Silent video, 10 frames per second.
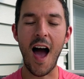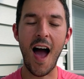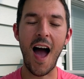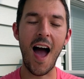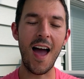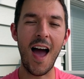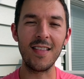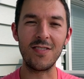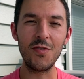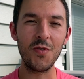I, I,
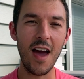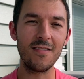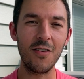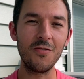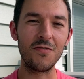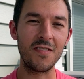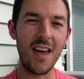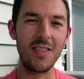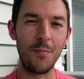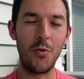do you guys
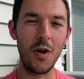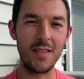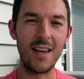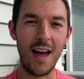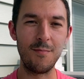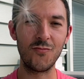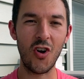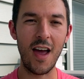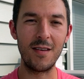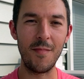understand the point that I'm
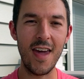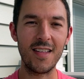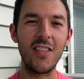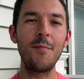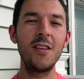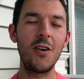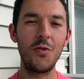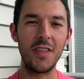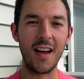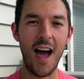trying to make? Let me
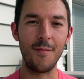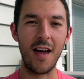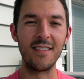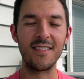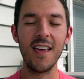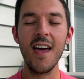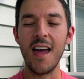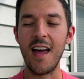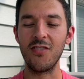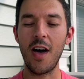know in the comments
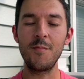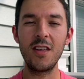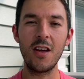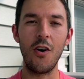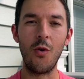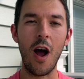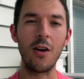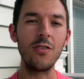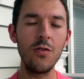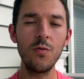and let me know
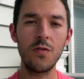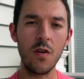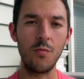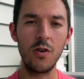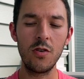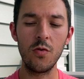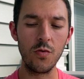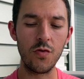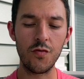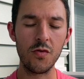are you someone
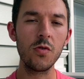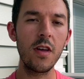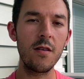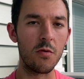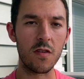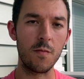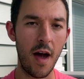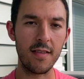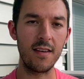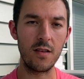who's truly
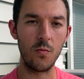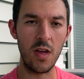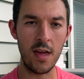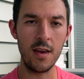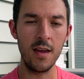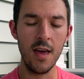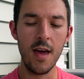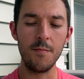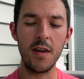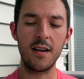respecting weed?
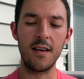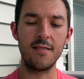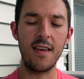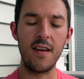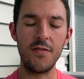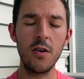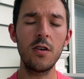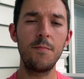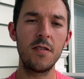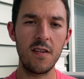Because if you're
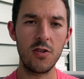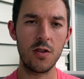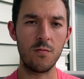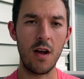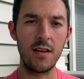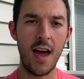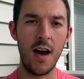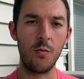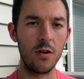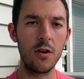in a position right
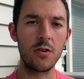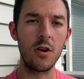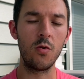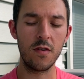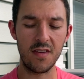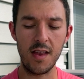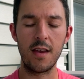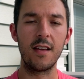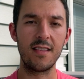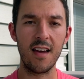now where you're noticing
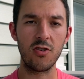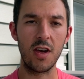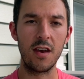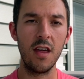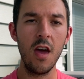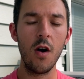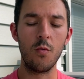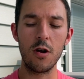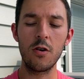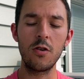an addiction,
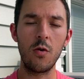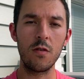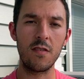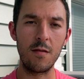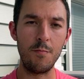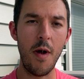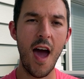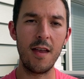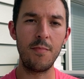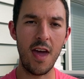where you're noticing
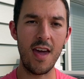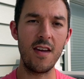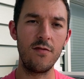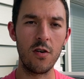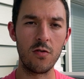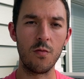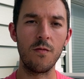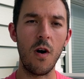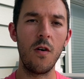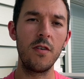bad behaviors
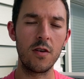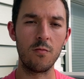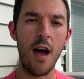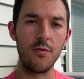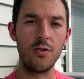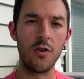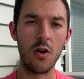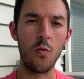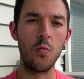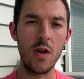revolving around
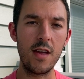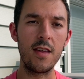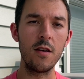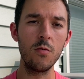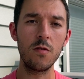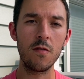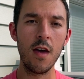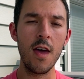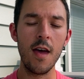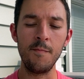your weed use,
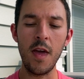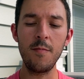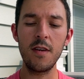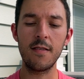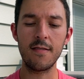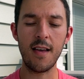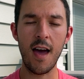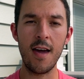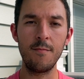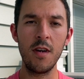maybe it's
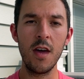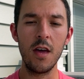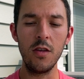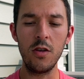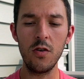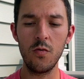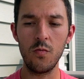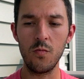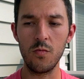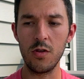time
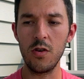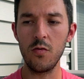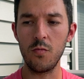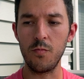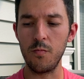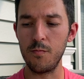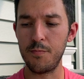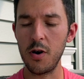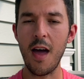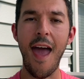you, you
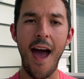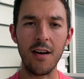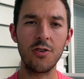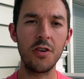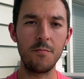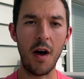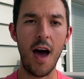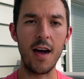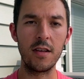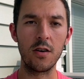put action
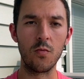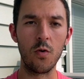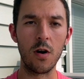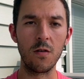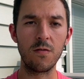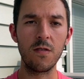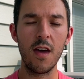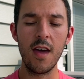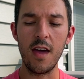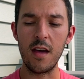behind your words.
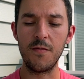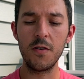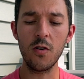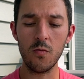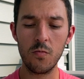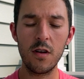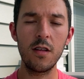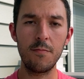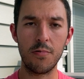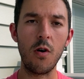If you're
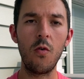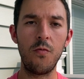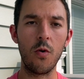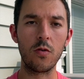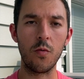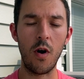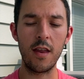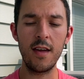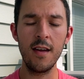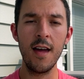really pro
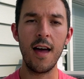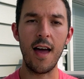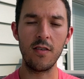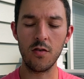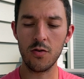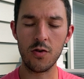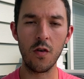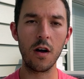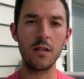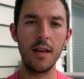420 and you're
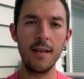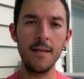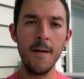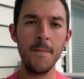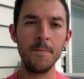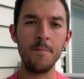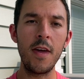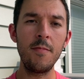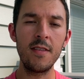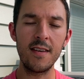struggling,
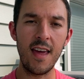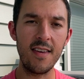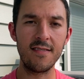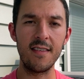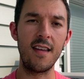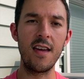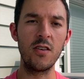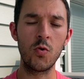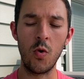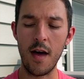maybe today's the day
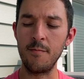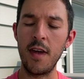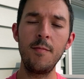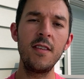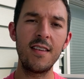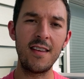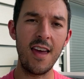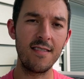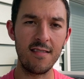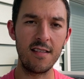you quit. Maybe
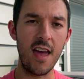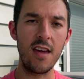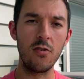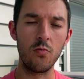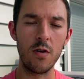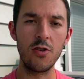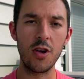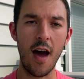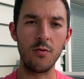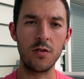today's the day you reach
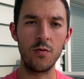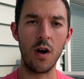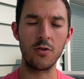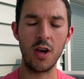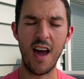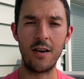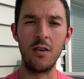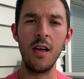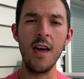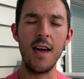out to our
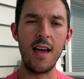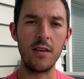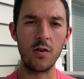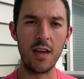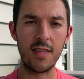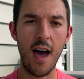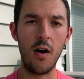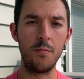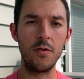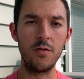channel and you get the
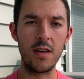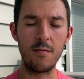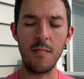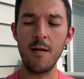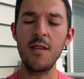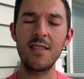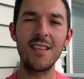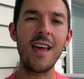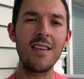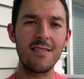help you need. Maybe
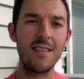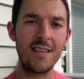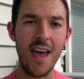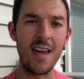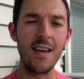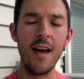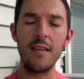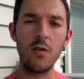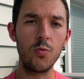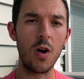today's the day
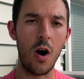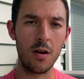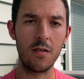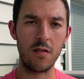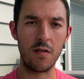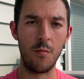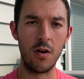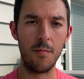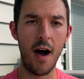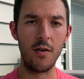you talk to
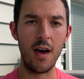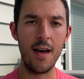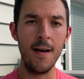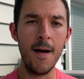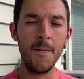someone about it.